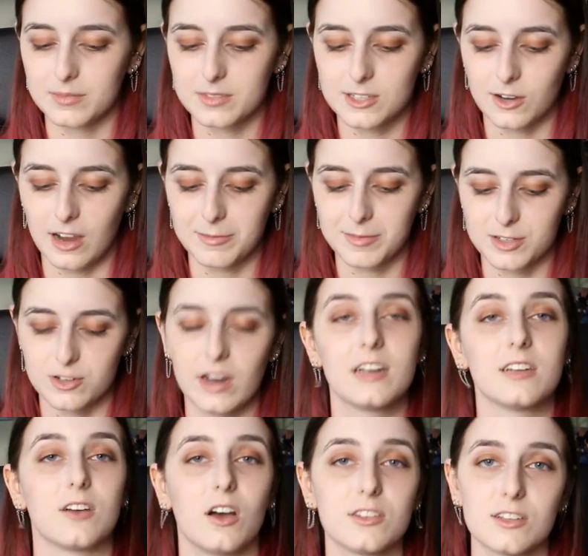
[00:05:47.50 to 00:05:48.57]
So I've been
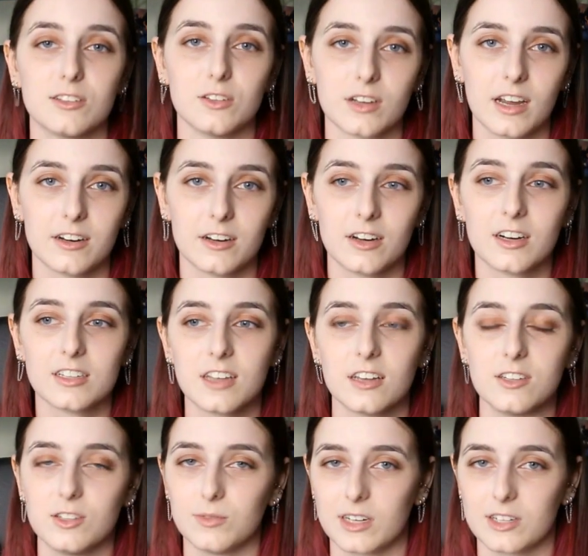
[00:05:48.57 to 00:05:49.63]
trying not to look at her because I
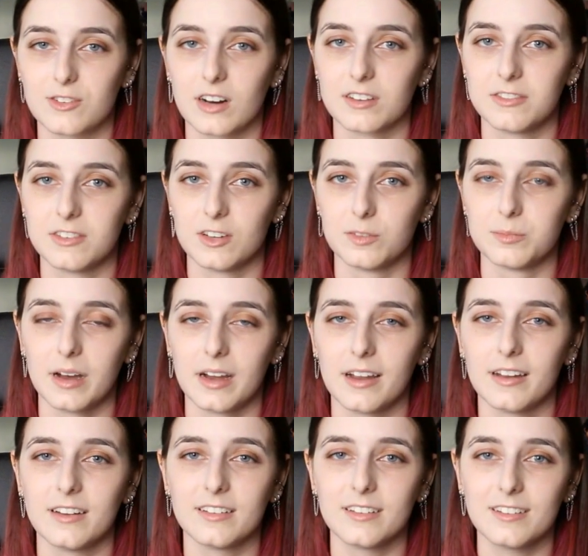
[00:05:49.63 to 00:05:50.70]
do want to try to film
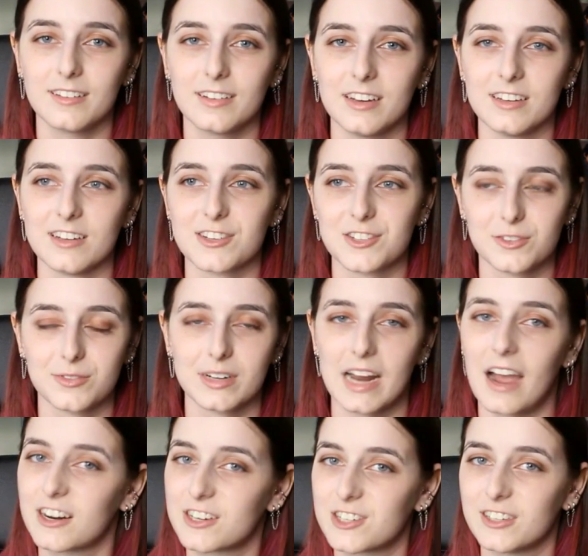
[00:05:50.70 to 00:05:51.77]
my initial
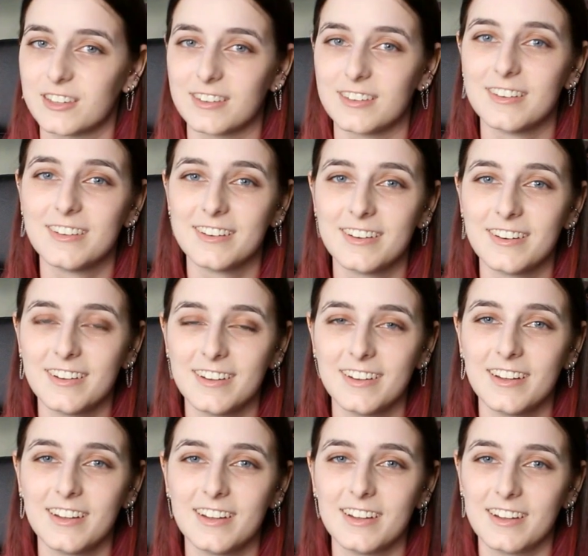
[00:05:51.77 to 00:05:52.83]
reaction
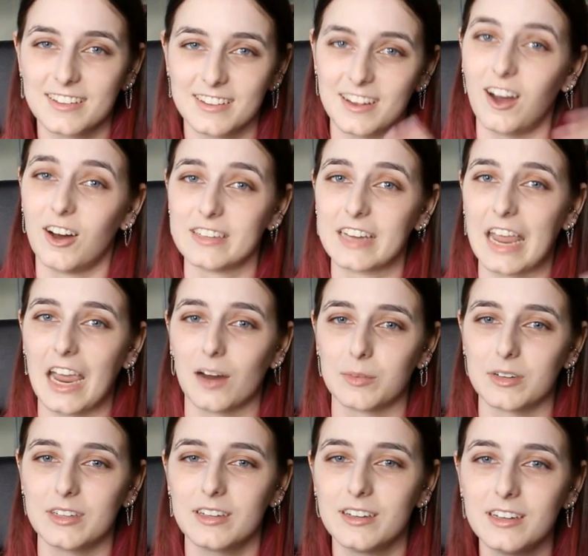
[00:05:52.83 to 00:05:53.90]
on
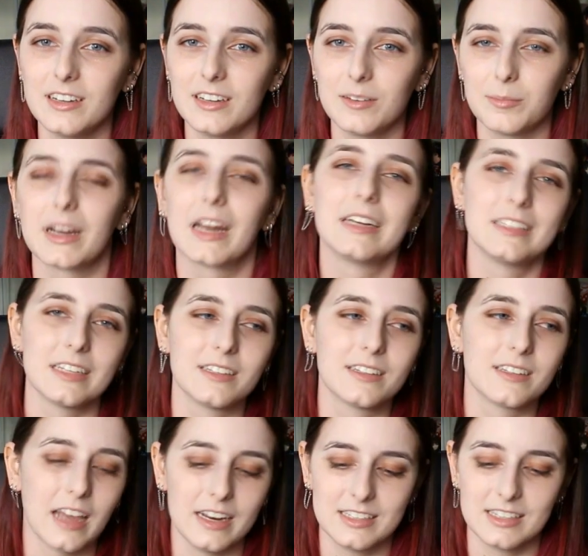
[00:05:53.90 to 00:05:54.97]
camera. But I
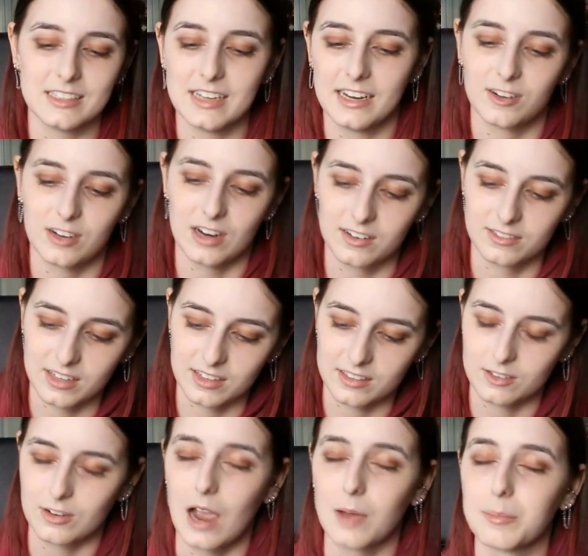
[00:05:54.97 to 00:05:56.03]
did take her out of like
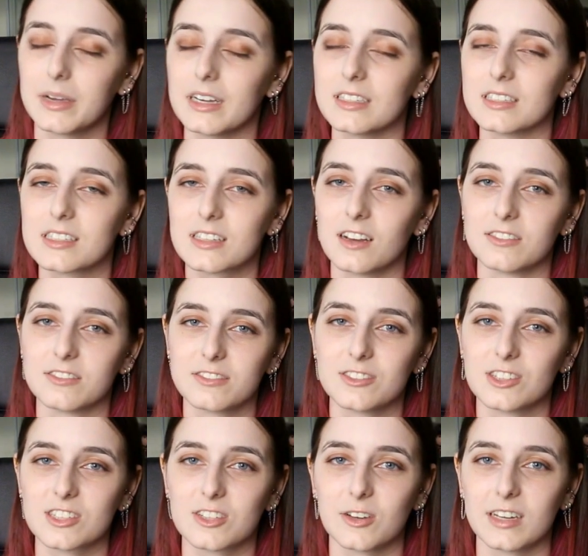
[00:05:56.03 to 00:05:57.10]
the wrapping and stuff
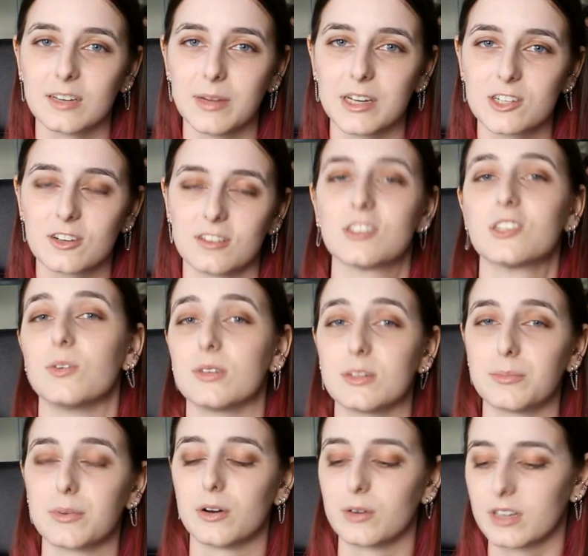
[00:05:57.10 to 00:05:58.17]
just so I can make sure that she
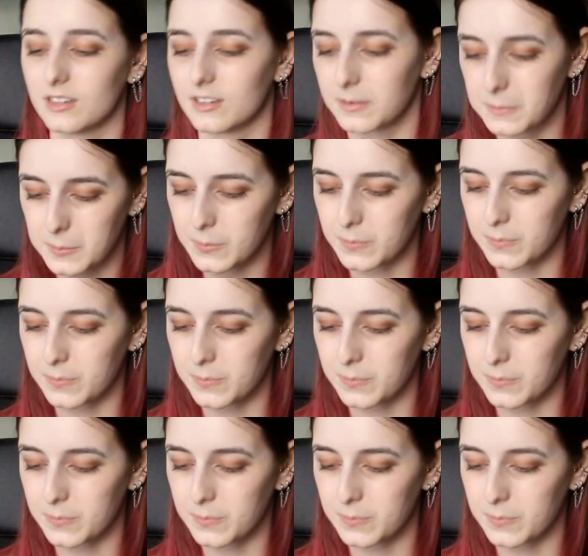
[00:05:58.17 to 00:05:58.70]
wasn't broken.